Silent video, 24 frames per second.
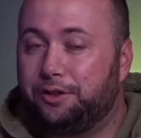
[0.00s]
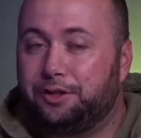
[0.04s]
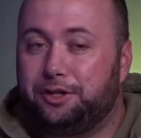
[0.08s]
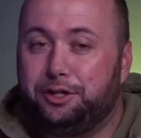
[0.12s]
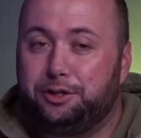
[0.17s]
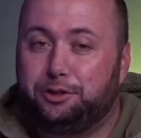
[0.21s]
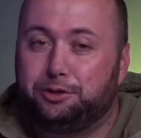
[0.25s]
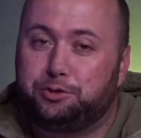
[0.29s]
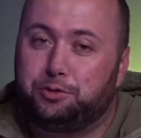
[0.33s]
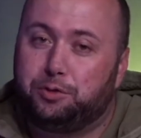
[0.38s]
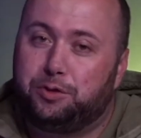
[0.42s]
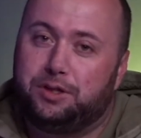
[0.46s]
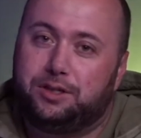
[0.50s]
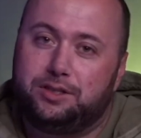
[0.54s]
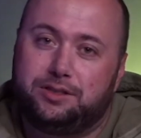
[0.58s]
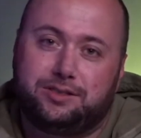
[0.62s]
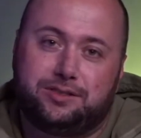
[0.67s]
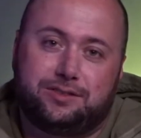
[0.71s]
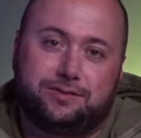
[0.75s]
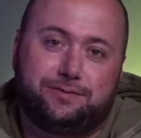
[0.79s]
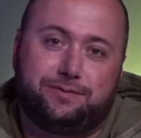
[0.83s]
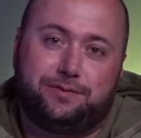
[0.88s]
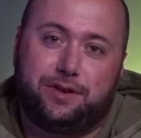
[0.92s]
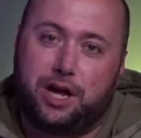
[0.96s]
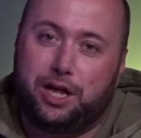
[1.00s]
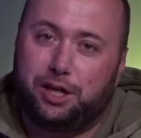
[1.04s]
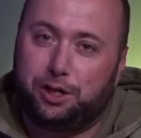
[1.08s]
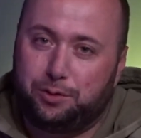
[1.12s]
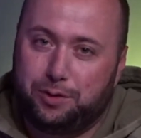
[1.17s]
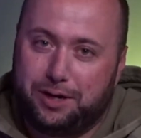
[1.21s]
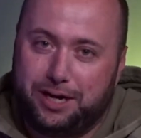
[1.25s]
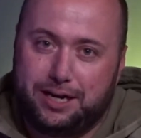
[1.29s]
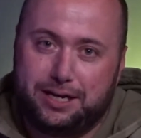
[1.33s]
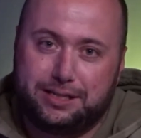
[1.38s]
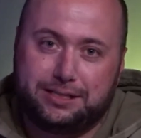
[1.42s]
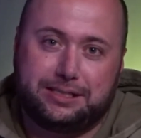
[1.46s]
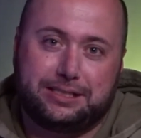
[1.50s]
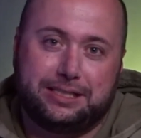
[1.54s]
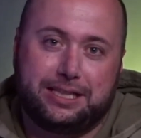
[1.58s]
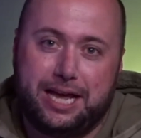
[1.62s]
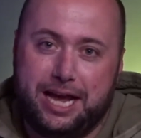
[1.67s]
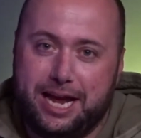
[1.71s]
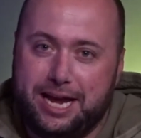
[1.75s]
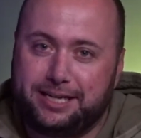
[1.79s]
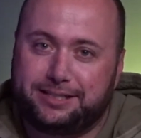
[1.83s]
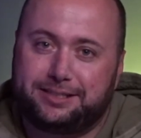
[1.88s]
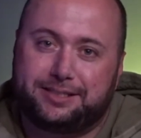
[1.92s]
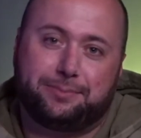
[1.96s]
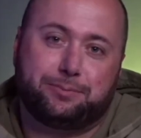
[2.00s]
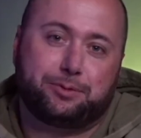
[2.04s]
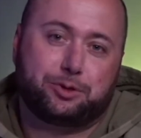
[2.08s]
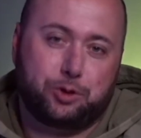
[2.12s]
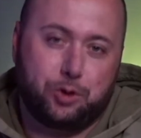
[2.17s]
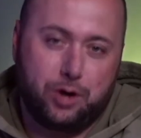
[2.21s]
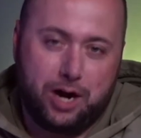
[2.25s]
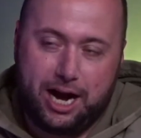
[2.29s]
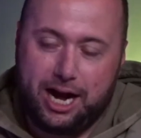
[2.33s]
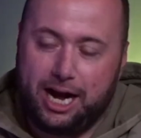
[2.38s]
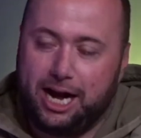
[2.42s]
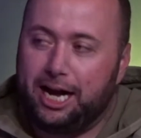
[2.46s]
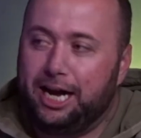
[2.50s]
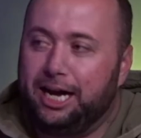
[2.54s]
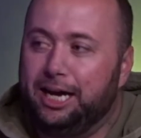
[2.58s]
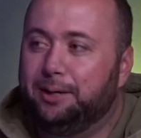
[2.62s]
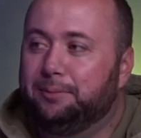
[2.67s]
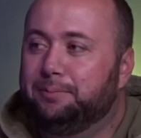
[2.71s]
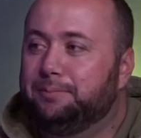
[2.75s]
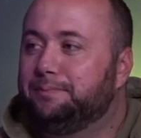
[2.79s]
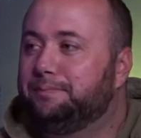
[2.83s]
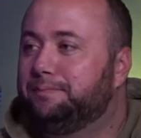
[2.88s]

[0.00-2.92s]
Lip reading: the usuals, follow us, like, subscribe.